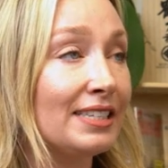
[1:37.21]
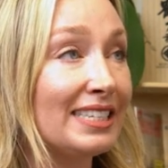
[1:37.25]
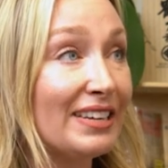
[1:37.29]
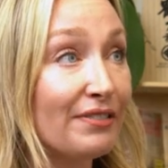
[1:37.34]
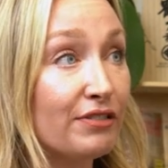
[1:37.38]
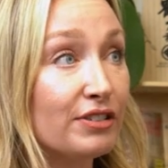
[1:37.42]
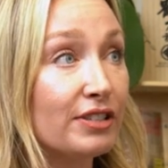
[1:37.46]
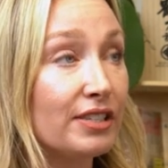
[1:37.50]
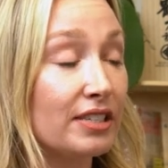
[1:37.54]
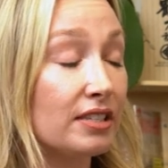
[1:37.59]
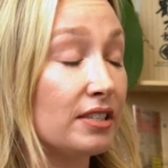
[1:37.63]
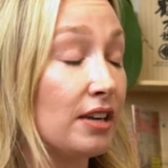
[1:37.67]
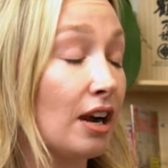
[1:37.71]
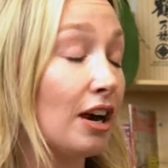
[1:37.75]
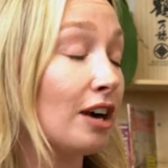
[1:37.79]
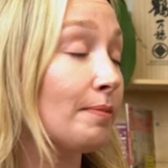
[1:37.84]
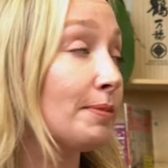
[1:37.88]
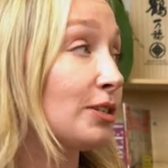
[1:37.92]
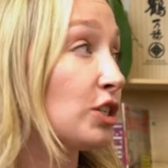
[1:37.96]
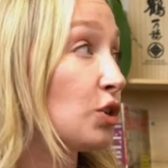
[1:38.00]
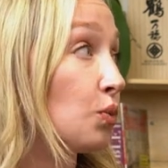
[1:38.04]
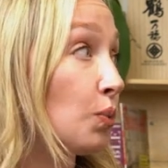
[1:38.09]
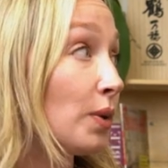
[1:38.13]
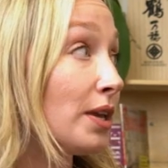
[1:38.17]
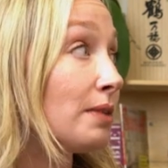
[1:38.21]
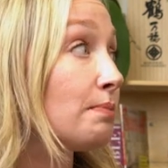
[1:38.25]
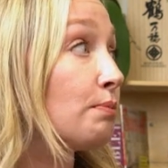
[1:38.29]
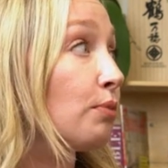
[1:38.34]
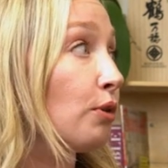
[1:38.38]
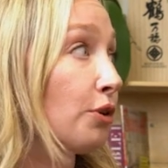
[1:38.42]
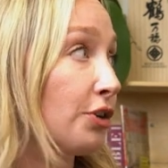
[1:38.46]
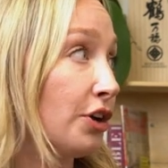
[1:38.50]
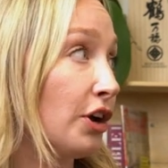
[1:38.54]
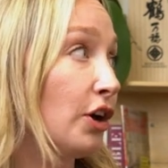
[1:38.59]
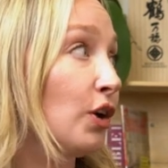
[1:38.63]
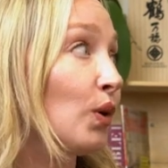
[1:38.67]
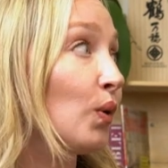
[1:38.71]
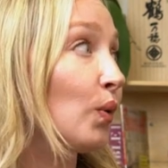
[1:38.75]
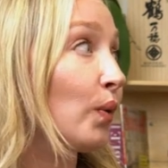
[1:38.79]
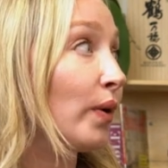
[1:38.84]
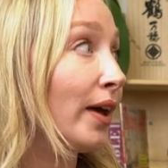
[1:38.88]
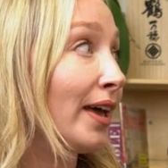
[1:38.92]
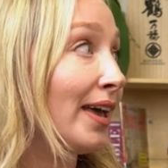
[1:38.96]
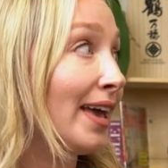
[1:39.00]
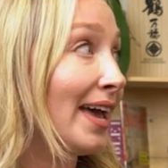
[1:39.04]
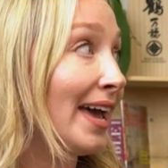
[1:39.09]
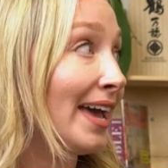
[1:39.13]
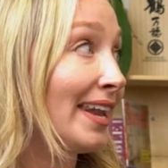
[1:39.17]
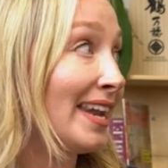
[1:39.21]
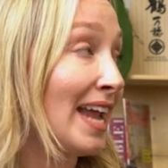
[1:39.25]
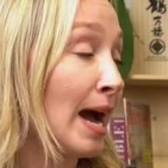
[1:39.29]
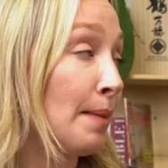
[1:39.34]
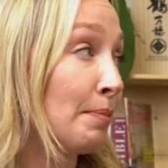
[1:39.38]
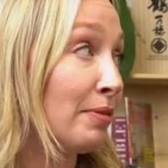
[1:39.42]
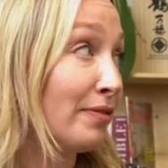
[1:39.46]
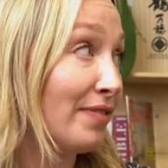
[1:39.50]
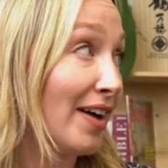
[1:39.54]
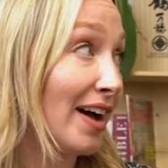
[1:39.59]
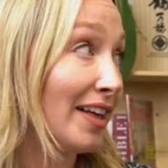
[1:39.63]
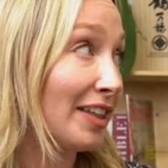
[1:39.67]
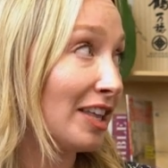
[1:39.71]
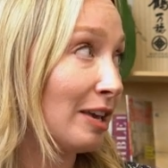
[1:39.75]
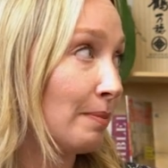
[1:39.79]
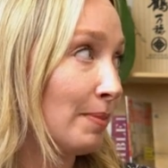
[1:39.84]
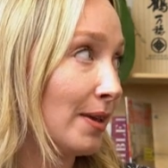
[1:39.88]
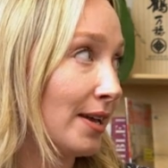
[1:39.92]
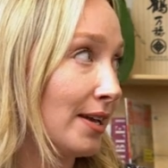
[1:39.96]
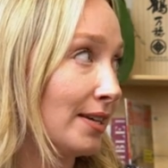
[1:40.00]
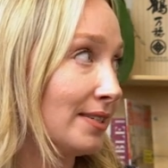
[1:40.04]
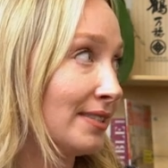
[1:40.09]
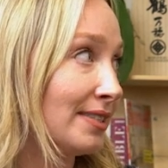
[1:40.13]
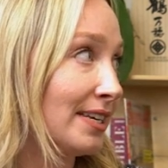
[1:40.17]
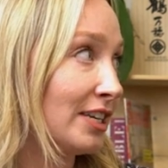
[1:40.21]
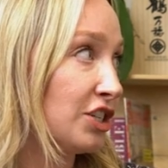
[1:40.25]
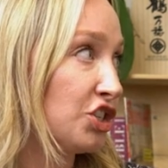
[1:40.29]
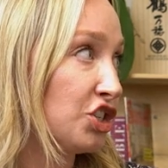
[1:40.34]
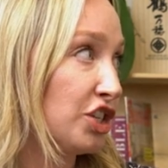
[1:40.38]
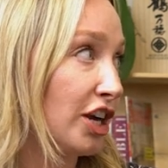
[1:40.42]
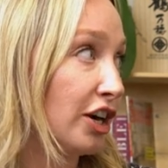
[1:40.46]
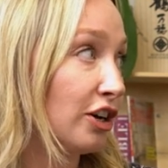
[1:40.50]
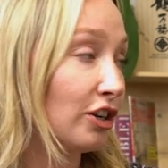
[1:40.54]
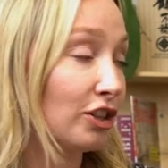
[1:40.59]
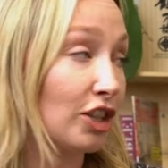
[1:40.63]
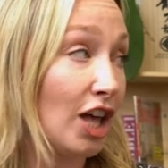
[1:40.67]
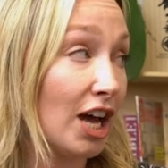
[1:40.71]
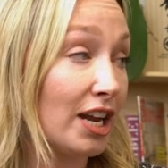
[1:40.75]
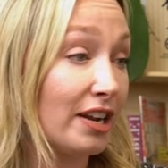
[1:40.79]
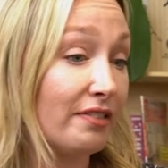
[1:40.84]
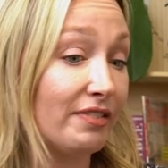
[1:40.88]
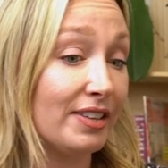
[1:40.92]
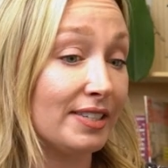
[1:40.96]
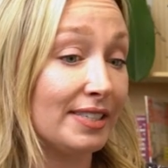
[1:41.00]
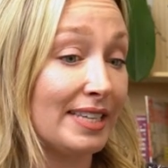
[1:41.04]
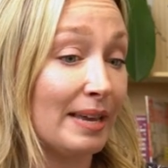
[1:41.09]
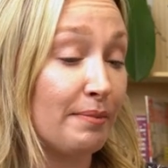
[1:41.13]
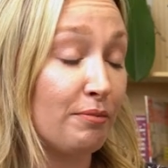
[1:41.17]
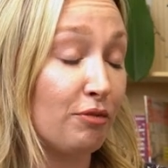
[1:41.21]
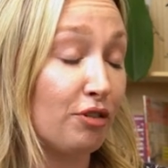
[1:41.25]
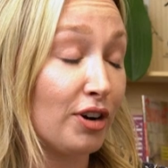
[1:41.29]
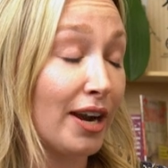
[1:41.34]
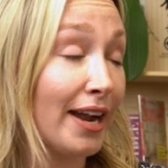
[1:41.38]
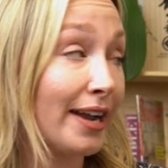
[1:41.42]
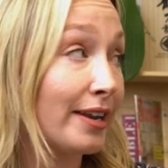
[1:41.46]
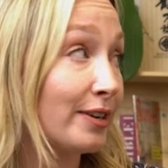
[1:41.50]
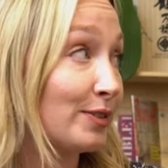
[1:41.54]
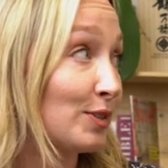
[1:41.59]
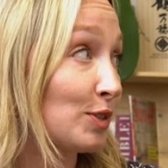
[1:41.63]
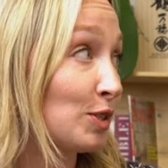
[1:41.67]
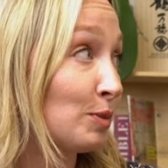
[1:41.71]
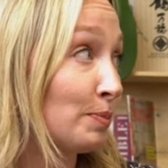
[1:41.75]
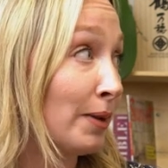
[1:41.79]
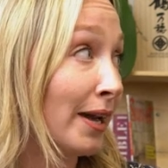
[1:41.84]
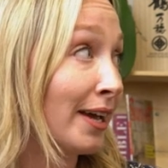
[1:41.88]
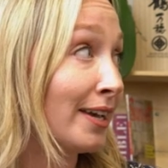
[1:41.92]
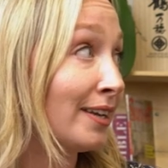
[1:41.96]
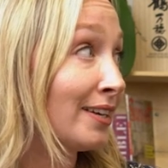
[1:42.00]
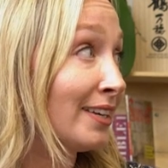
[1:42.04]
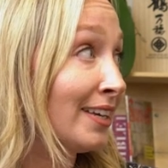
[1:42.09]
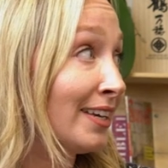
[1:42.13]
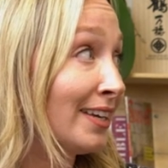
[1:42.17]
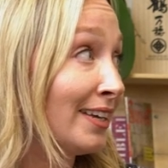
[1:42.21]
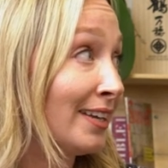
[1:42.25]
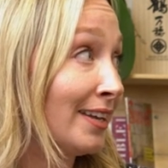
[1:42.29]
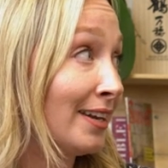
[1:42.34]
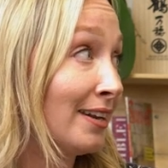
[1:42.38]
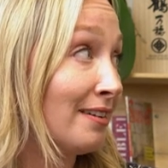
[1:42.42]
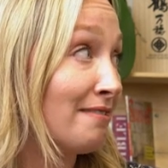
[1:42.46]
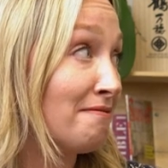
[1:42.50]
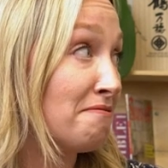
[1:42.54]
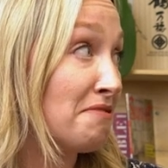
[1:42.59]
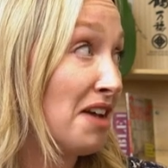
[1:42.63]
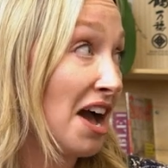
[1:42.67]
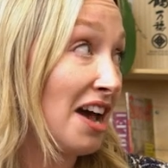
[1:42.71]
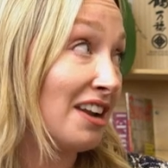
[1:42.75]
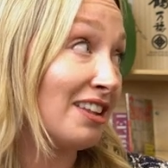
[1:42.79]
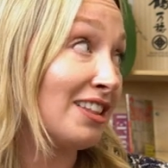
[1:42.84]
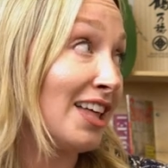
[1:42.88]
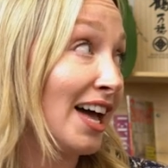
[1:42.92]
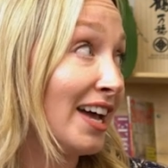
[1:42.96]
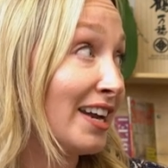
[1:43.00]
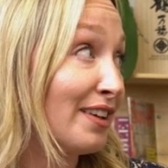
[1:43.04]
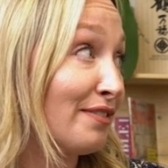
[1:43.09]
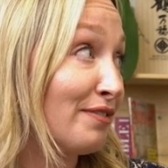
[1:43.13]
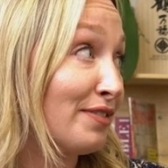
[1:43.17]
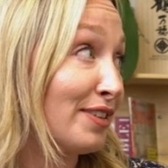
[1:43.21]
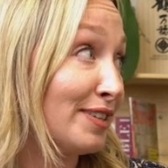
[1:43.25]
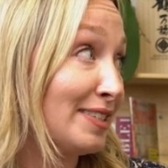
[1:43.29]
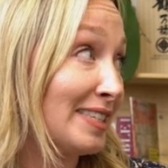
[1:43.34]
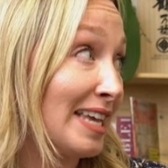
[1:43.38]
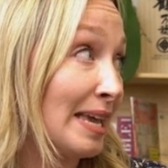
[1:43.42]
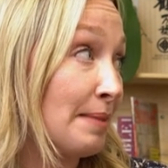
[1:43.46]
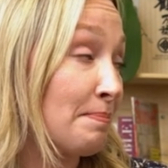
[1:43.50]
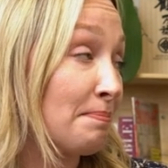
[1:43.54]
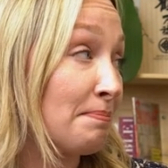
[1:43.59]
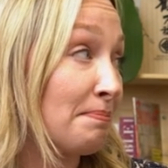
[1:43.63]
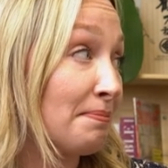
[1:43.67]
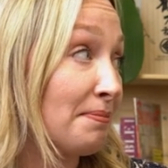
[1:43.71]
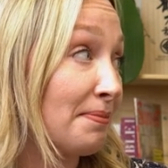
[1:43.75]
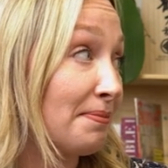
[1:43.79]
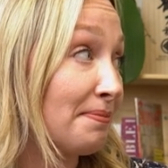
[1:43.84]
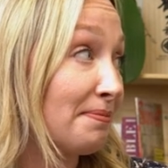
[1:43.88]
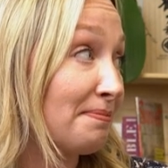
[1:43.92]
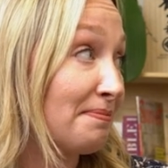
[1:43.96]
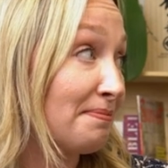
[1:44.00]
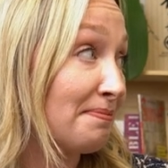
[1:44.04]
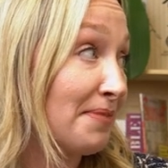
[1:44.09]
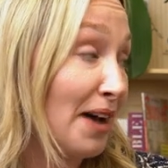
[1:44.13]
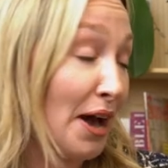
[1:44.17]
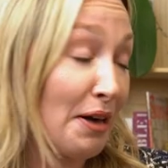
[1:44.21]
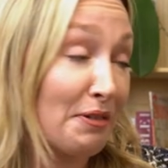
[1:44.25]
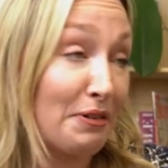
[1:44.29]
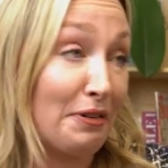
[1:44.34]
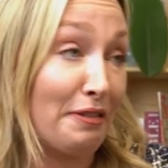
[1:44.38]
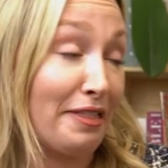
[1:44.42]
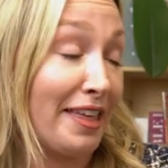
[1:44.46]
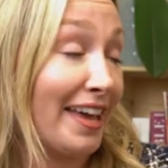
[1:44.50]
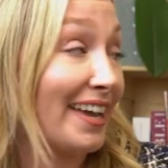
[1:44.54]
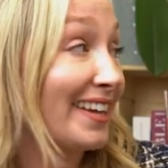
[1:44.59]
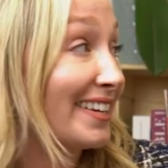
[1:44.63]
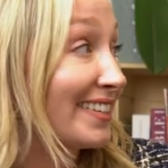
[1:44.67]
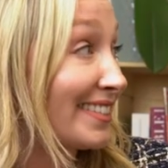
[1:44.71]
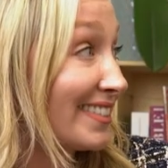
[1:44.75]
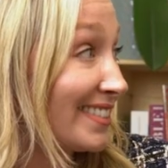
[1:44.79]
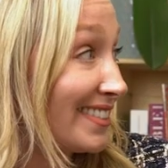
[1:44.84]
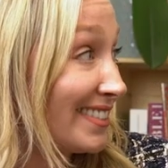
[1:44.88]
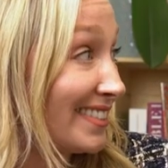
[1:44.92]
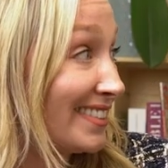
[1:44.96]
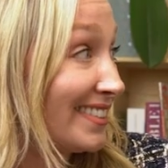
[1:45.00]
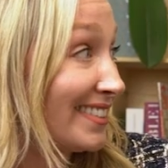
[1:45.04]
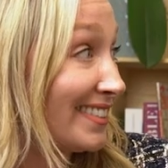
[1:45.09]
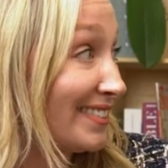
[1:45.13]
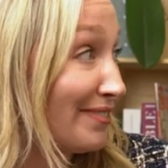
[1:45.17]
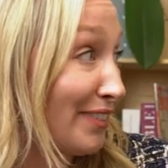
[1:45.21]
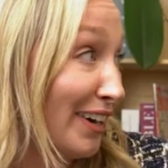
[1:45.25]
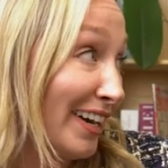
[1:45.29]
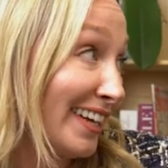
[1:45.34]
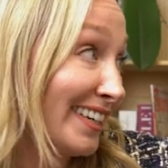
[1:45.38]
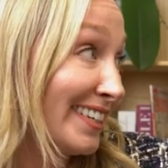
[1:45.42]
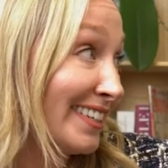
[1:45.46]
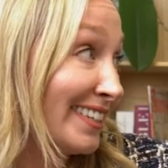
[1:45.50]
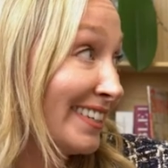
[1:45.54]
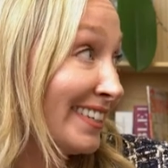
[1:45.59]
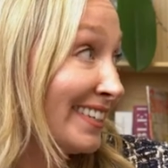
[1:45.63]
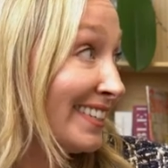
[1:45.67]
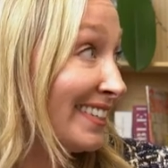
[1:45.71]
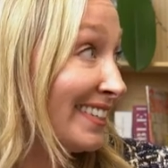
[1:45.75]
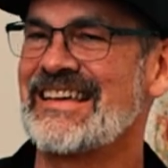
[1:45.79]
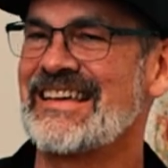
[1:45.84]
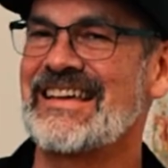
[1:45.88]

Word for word: differences are between Bordeaux and Napa Valley, because they share a lot of the same varietals, but not a lot of the same other things, right?